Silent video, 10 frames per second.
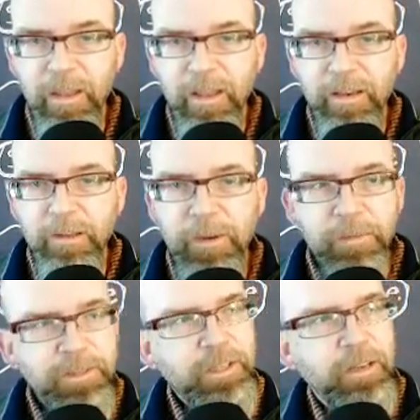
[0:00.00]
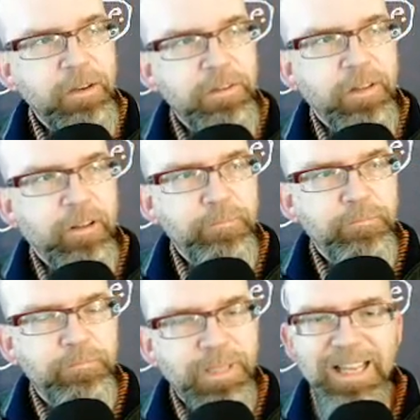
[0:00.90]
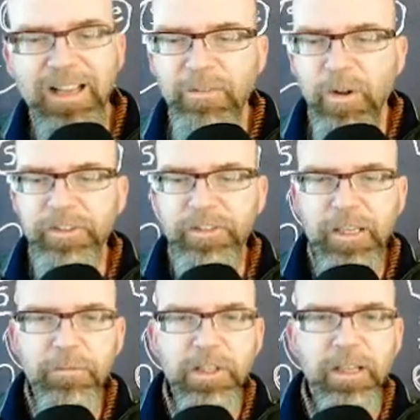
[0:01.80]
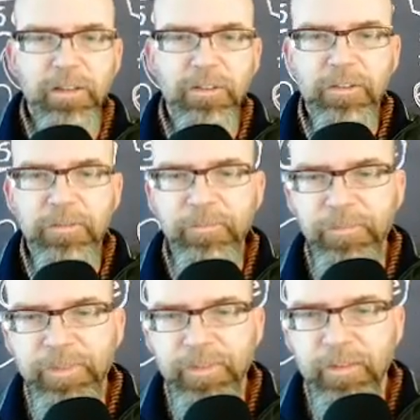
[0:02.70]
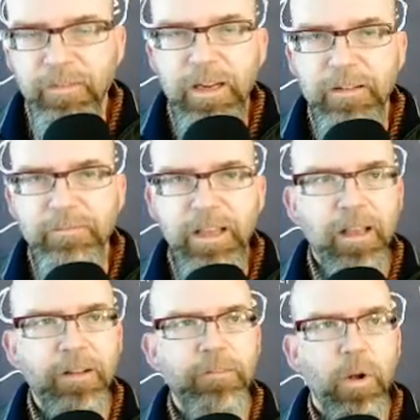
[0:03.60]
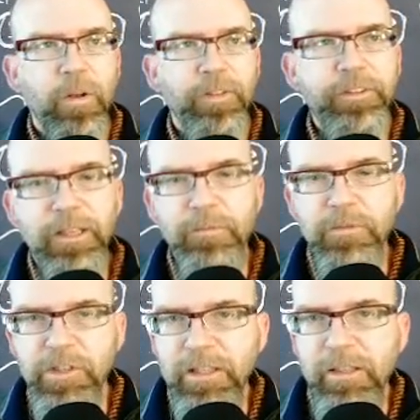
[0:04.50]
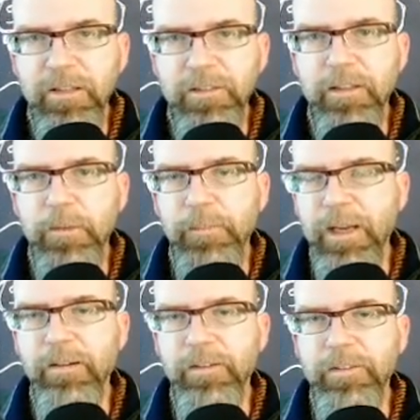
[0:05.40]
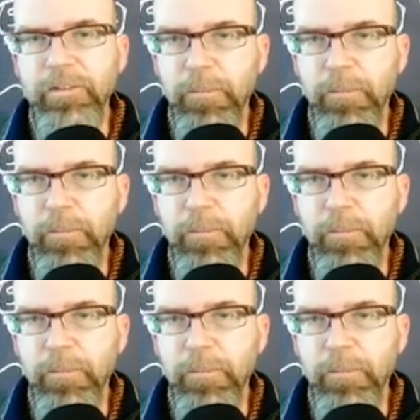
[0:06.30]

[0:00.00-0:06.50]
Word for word: Now you might be saying to yourself, but they have all the same genes, right? They have all the same genes that the parents the